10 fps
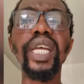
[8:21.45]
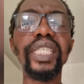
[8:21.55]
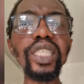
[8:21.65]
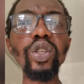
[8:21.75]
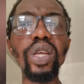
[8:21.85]

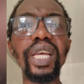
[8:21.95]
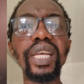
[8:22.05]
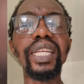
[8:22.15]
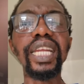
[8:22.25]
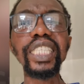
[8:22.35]
Just
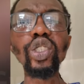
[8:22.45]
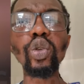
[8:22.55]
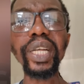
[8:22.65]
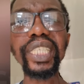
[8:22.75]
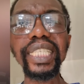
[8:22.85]
listen
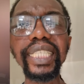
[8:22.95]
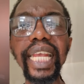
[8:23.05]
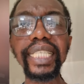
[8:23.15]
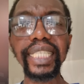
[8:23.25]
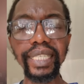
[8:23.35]
to what he
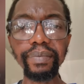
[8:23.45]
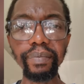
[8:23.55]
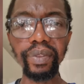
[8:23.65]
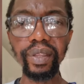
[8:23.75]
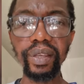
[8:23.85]
says
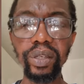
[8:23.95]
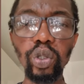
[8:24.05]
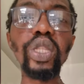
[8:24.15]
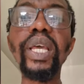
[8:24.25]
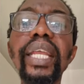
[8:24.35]

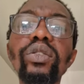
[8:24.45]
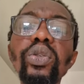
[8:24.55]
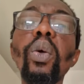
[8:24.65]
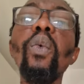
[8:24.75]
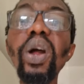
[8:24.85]
to
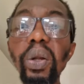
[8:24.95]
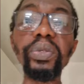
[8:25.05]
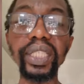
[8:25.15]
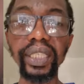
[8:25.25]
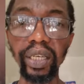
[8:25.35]
the
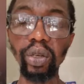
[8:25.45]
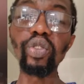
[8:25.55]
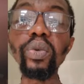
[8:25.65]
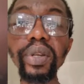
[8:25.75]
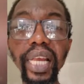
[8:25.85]
world.
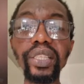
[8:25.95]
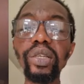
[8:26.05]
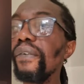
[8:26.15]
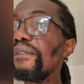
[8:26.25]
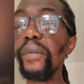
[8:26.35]
There's no wonder
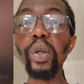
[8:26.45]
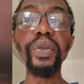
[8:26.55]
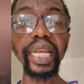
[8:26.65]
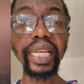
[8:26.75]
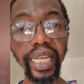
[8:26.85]
that you're
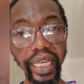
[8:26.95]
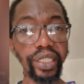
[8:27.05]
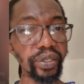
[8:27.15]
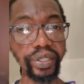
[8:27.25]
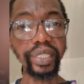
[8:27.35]
following an
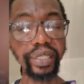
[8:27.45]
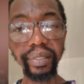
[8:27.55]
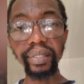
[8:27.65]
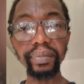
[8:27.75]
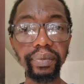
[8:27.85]
idiot.
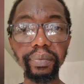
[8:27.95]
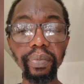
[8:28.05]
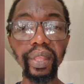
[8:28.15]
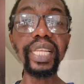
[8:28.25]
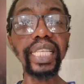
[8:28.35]

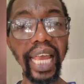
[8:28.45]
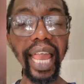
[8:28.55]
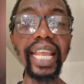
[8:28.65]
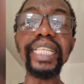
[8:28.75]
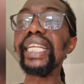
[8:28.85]
This
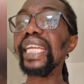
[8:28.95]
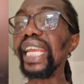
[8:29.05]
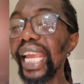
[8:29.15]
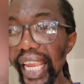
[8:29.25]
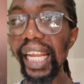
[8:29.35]
guy is an
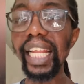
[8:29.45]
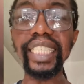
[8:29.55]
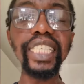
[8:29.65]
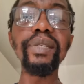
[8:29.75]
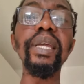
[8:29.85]

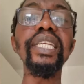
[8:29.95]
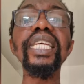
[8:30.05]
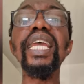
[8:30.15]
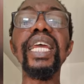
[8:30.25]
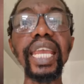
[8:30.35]

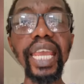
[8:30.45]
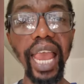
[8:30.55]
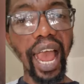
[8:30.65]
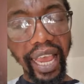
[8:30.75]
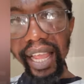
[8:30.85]
illegitimate
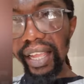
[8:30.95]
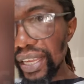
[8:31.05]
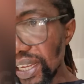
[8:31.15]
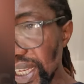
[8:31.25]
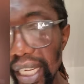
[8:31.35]

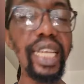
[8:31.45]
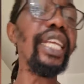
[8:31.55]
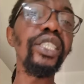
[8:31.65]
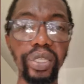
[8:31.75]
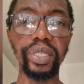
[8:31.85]

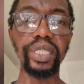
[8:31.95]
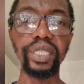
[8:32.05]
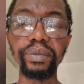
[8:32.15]
idiot.